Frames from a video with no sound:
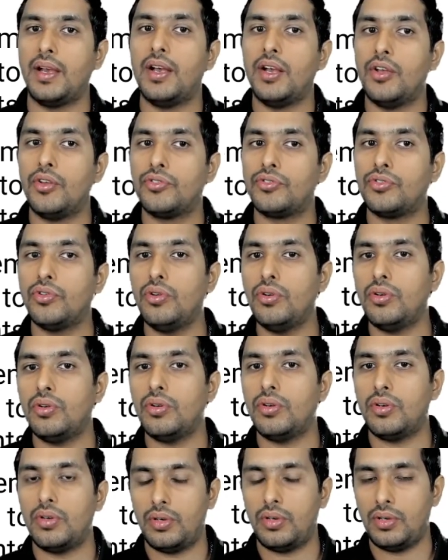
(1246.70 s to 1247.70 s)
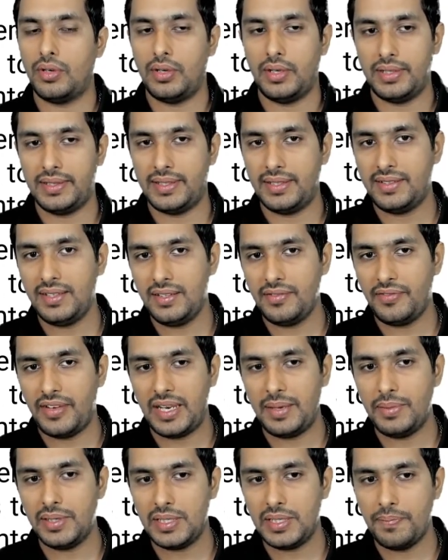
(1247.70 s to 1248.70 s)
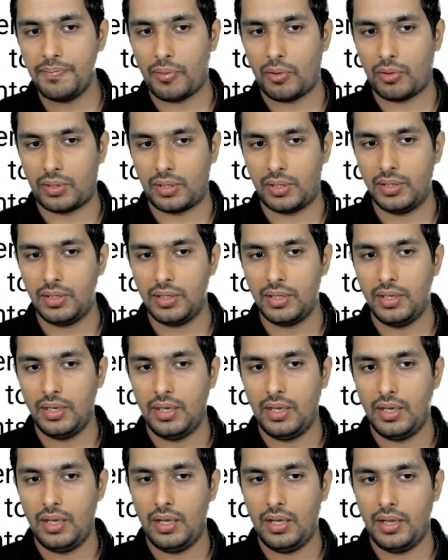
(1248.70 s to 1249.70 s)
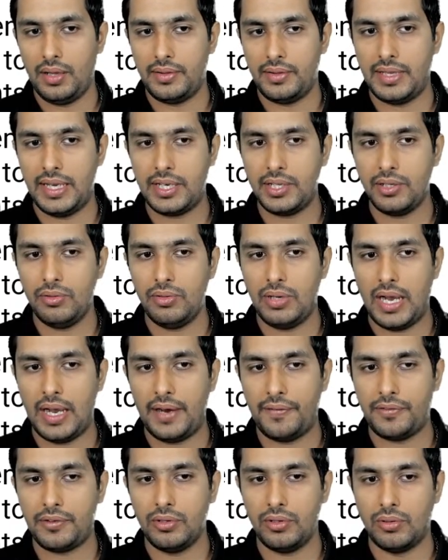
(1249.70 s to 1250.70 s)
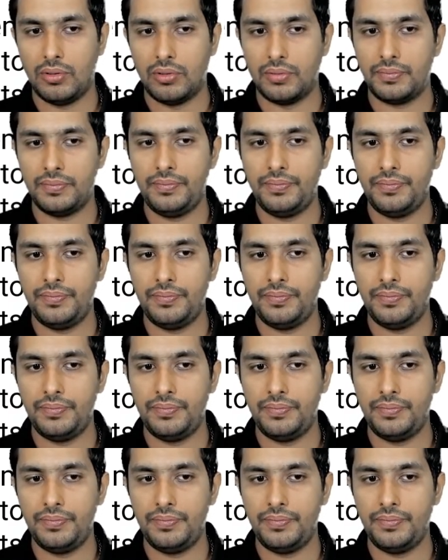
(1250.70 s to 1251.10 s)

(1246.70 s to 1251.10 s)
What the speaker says: So this is very much important that you have to know